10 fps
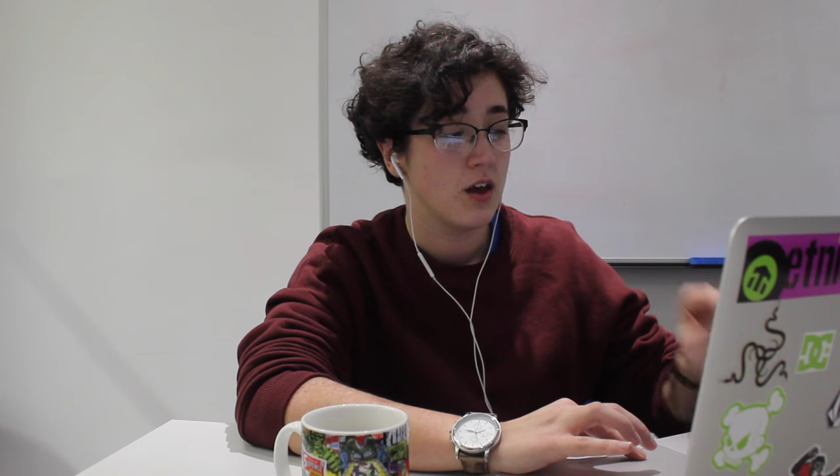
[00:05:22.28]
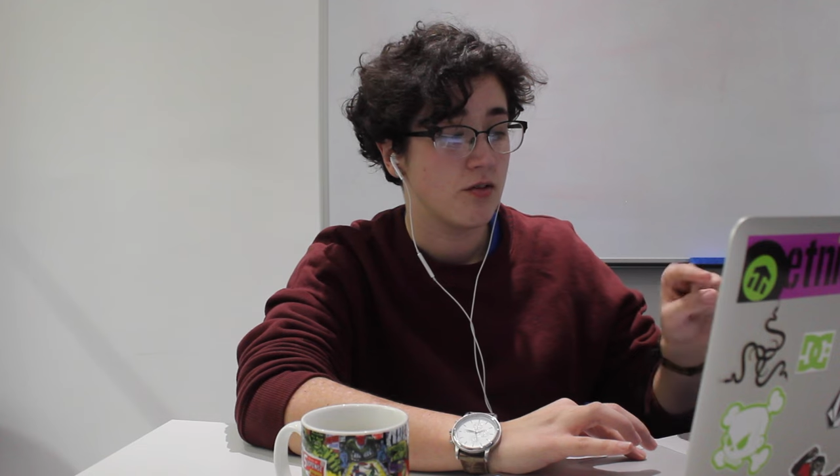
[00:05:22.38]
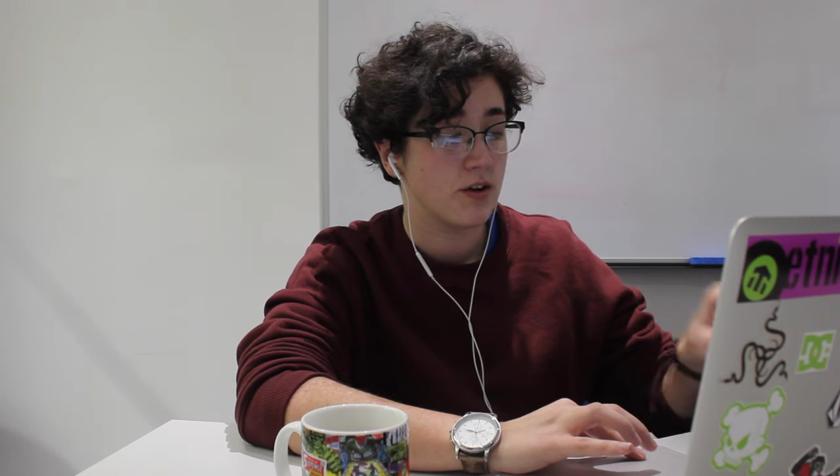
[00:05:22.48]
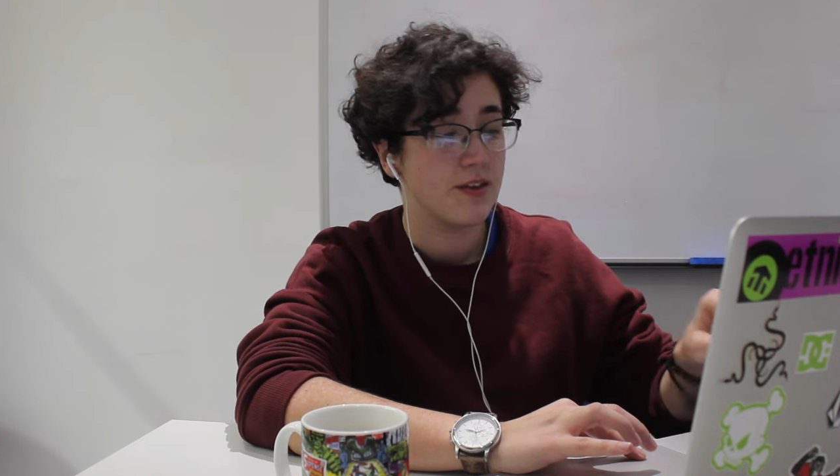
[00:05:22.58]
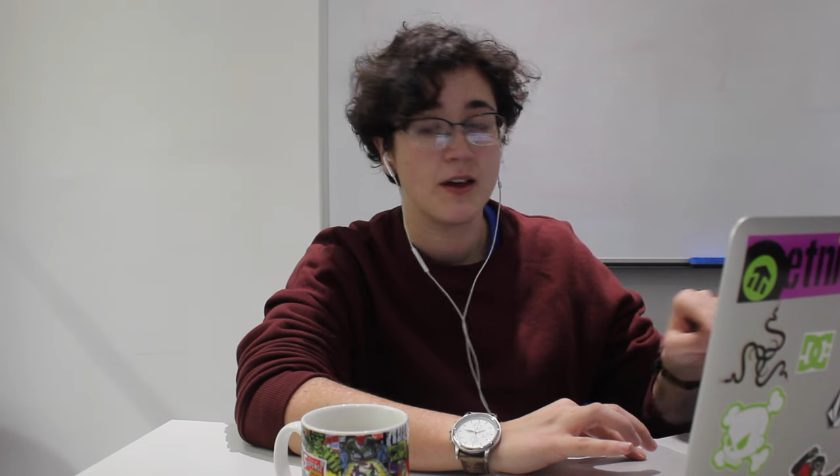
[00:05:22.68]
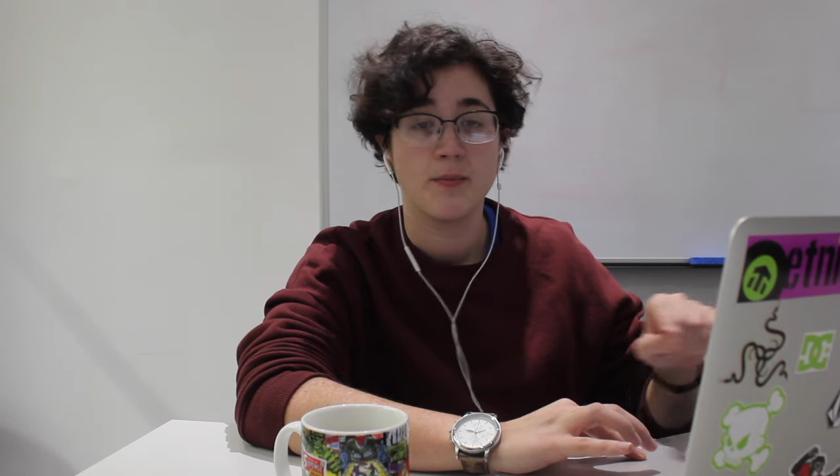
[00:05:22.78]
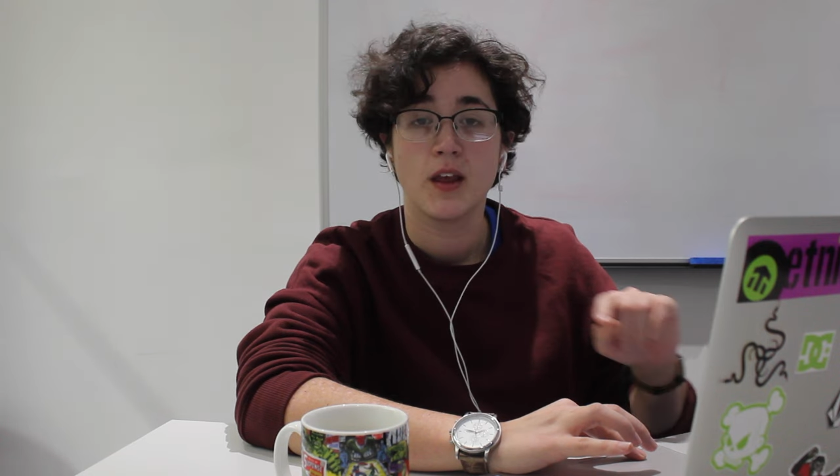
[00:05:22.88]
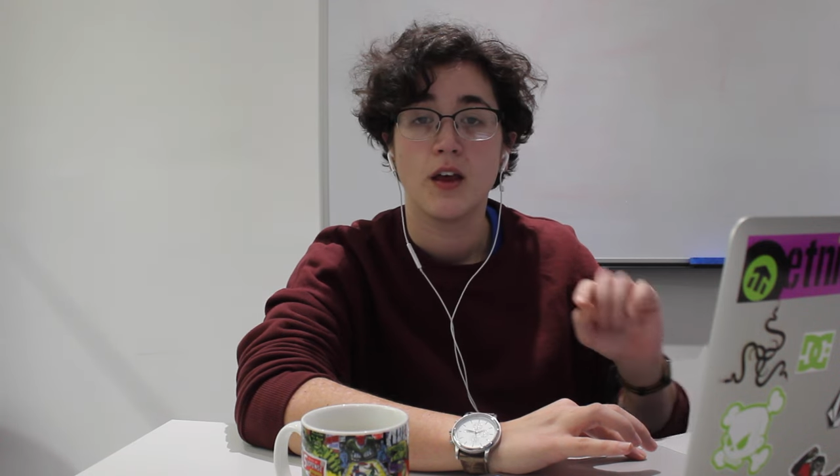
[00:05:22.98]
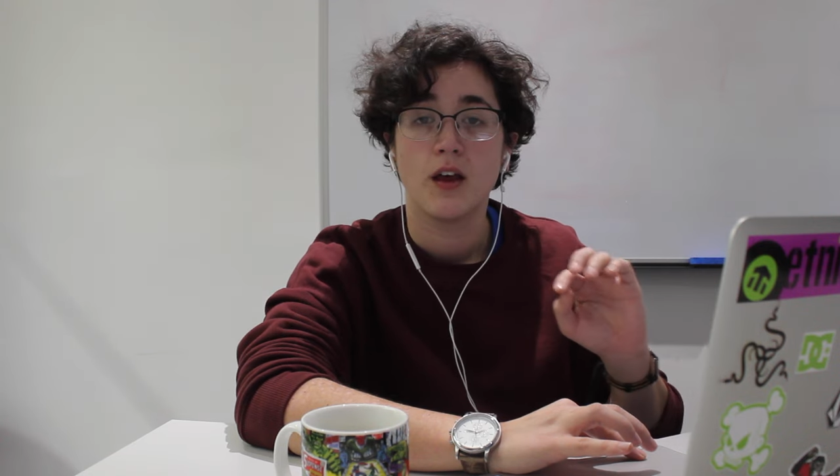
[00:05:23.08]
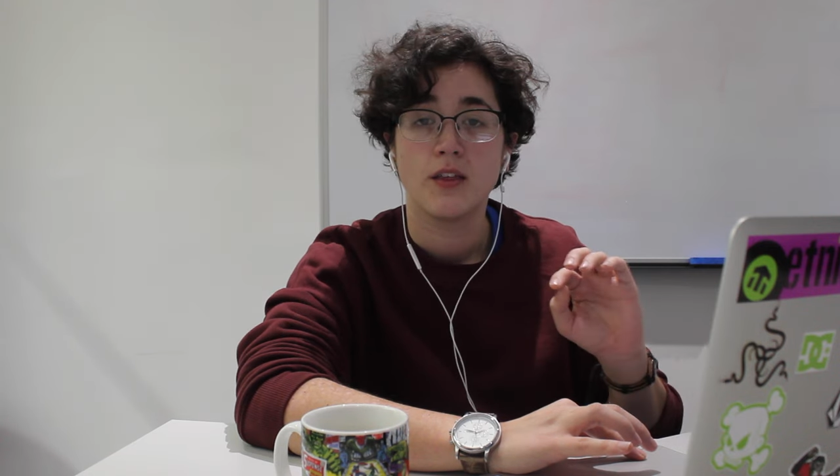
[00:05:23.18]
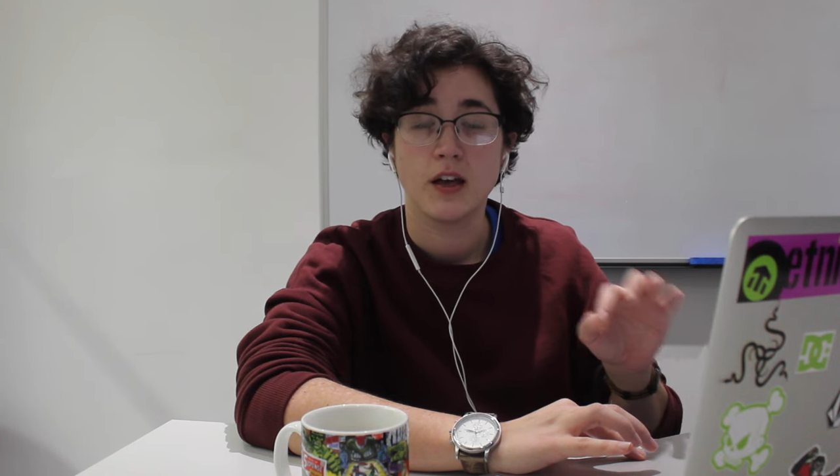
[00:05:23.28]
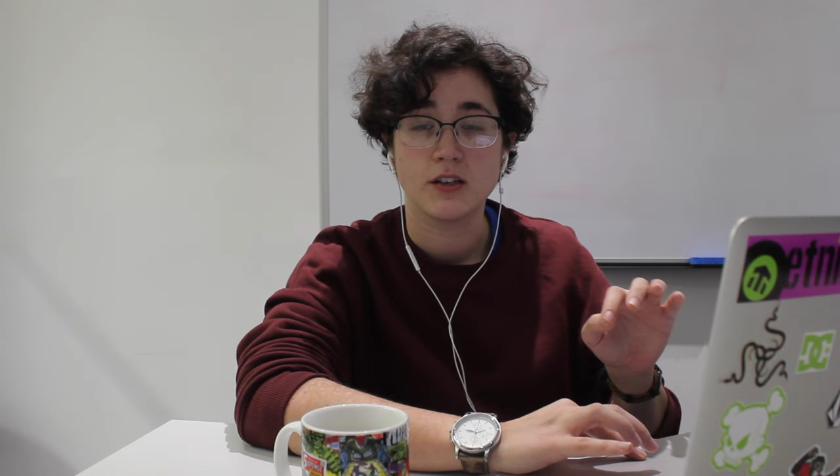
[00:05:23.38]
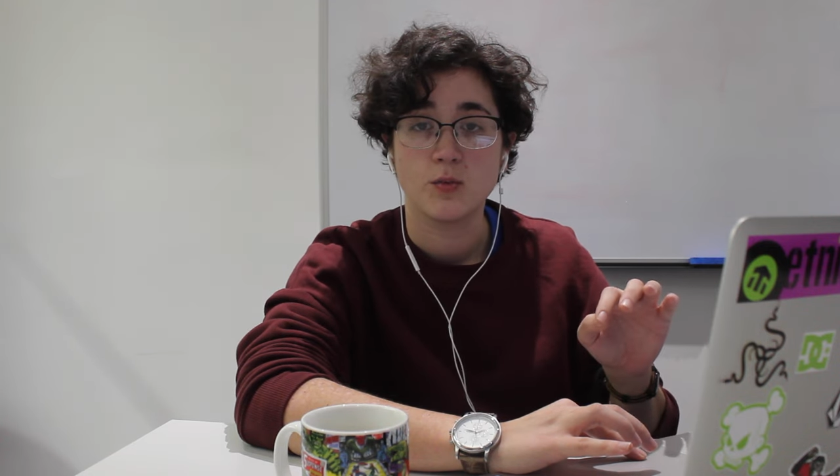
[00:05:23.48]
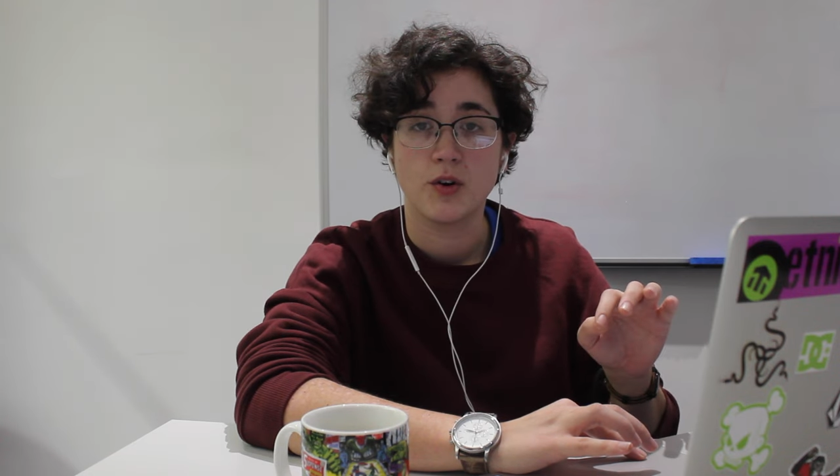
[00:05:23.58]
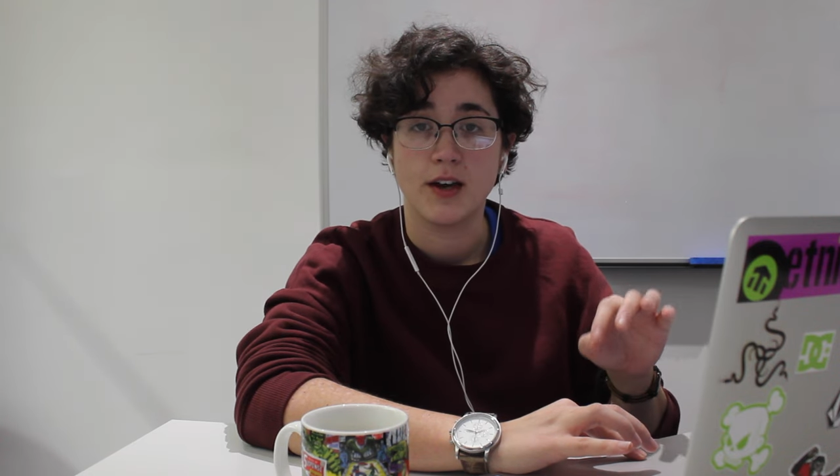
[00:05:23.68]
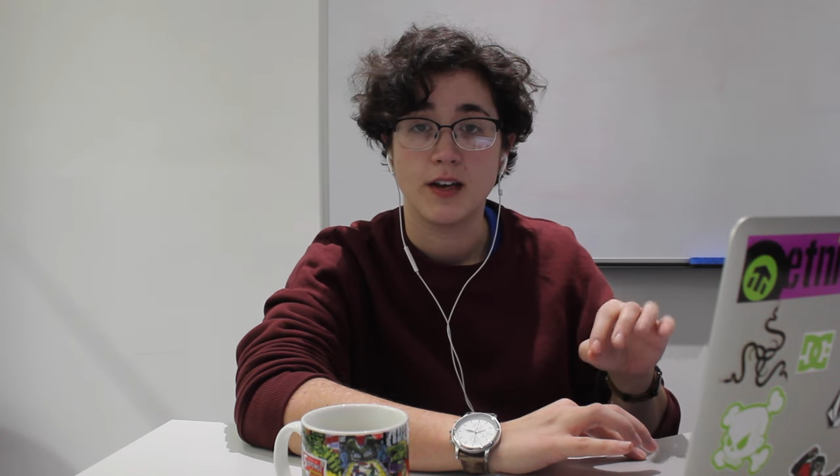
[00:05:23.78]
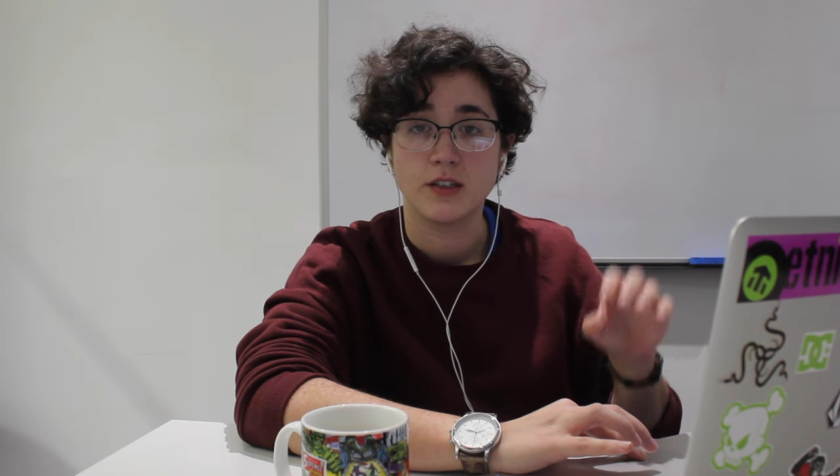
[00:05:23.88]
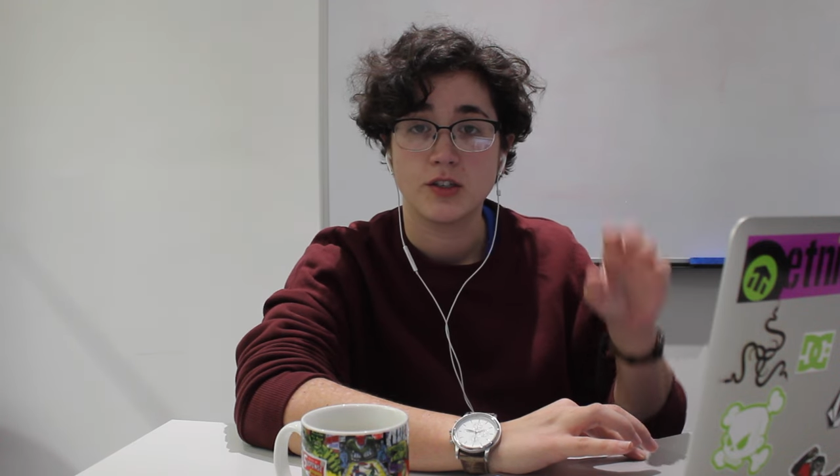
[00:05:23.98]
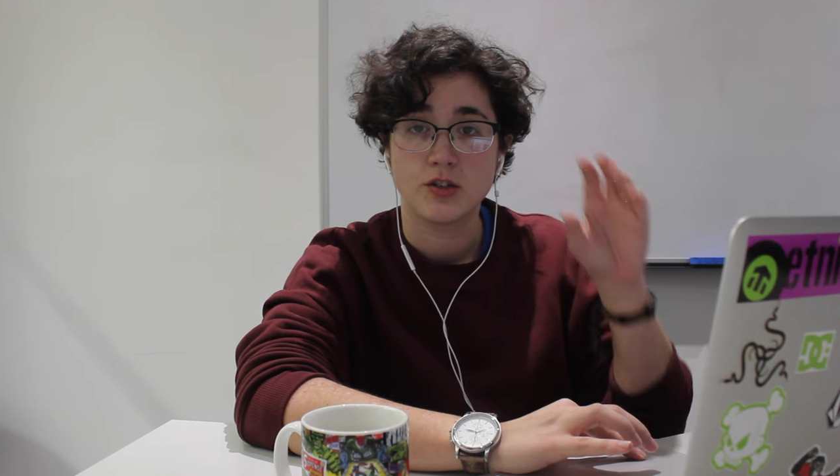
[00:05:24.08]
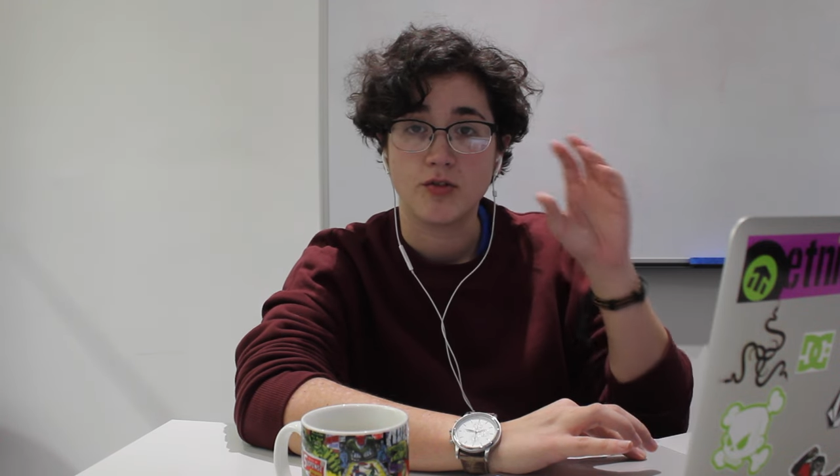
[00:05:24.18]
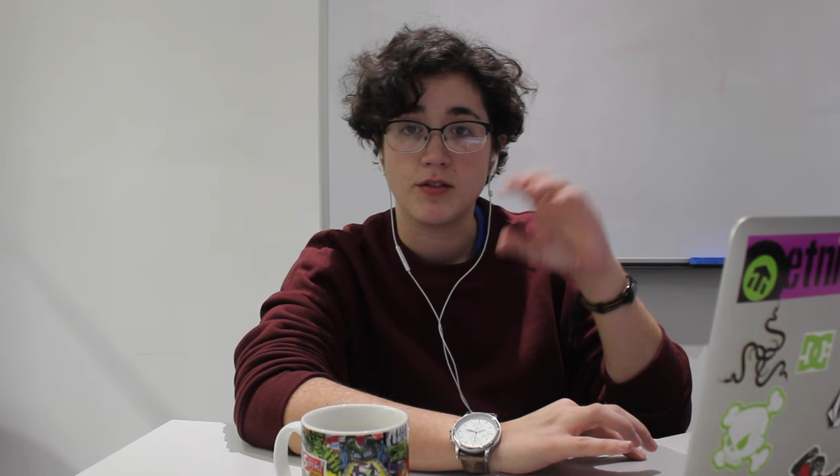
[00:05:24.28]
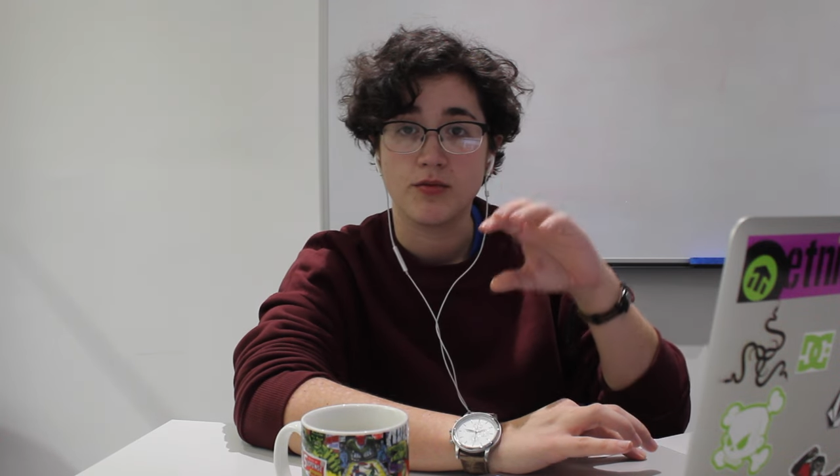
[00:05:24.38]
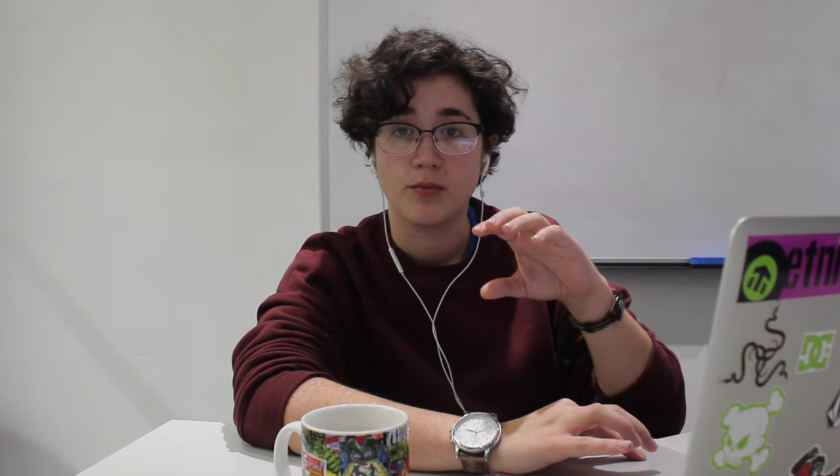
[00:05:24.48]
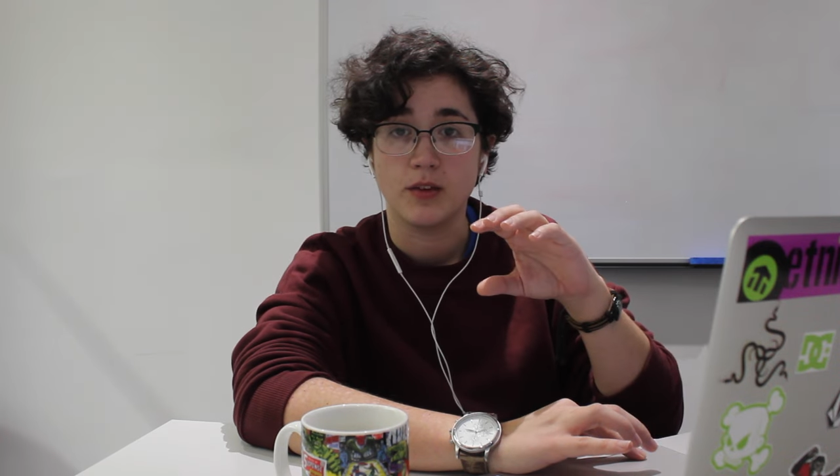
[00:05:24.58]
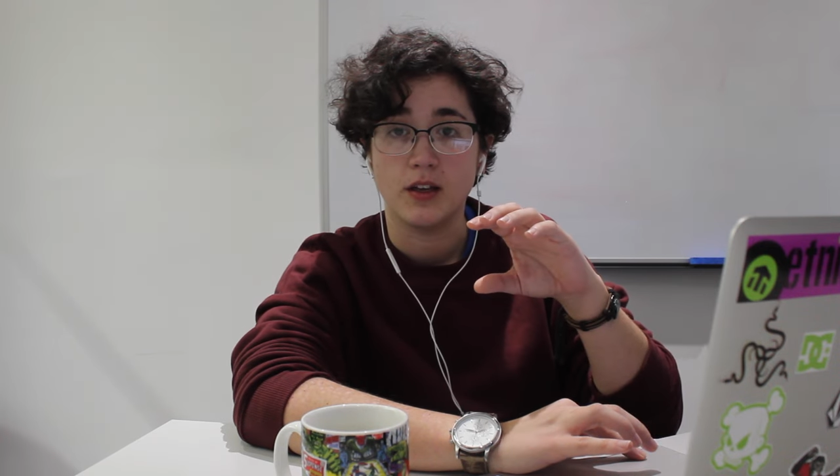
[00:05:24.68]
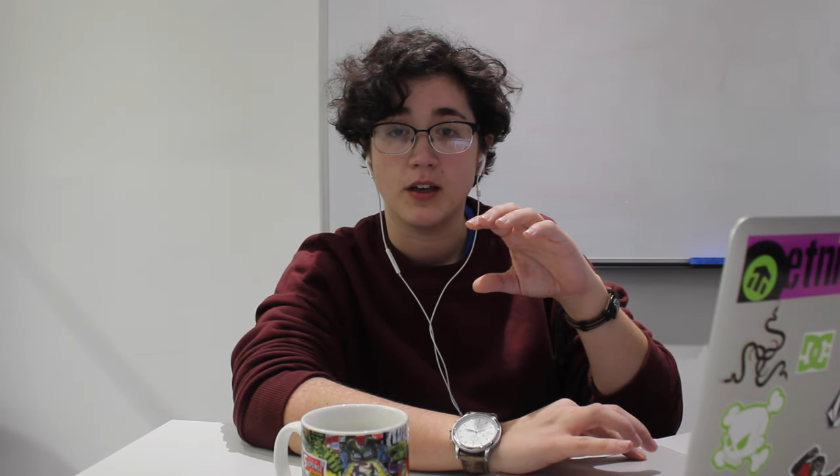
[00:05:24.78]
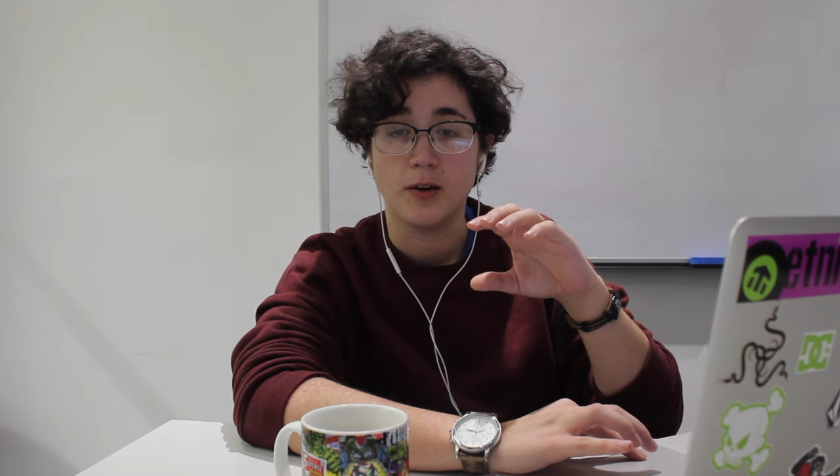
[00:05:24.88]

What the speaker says: right there. That's the one I added straight from the